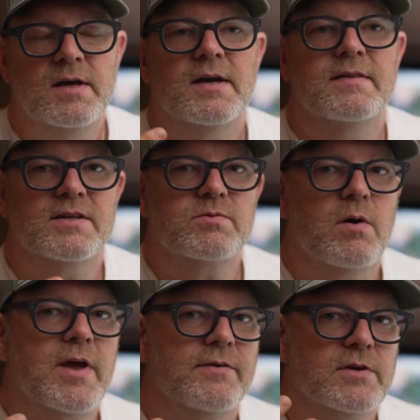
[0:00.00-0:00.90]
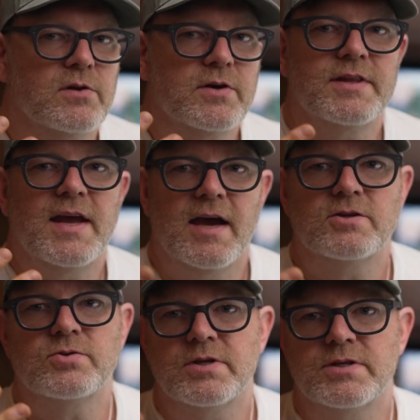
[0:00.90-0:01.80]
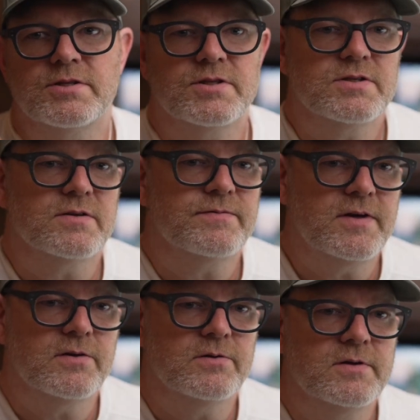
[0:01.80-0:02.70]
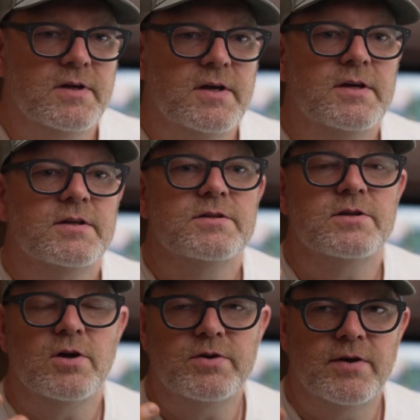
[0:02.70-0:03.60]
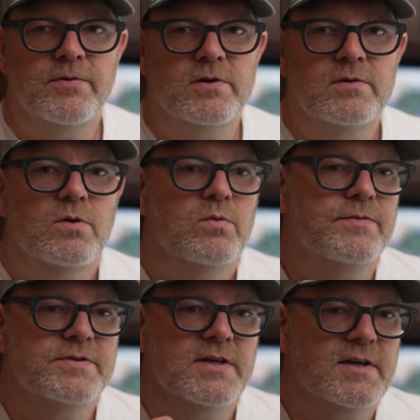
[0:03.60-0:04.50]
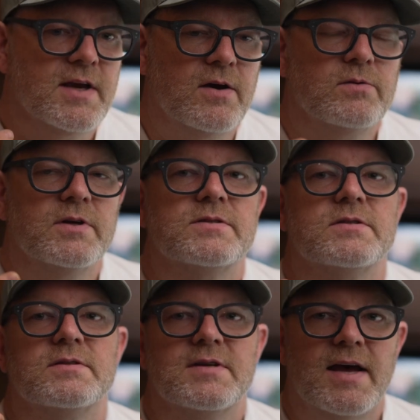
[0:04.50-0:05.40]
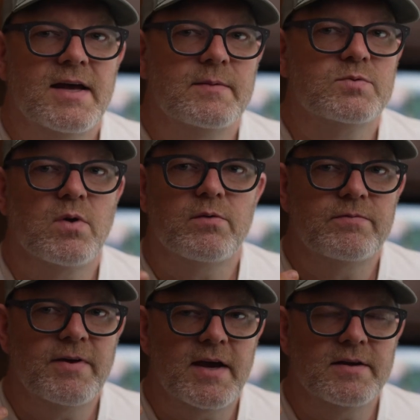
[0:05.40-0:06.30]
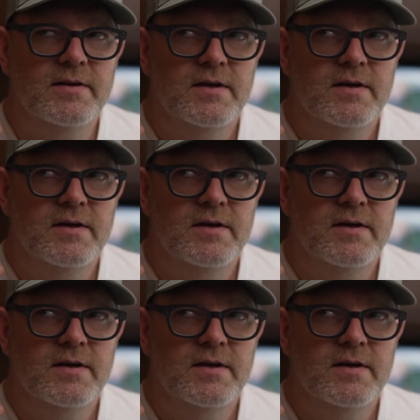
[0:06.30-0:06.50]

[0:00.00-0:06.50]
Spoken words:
And that's why we have to look at the actual conditions in the field to know different. We've seen countless times where we've had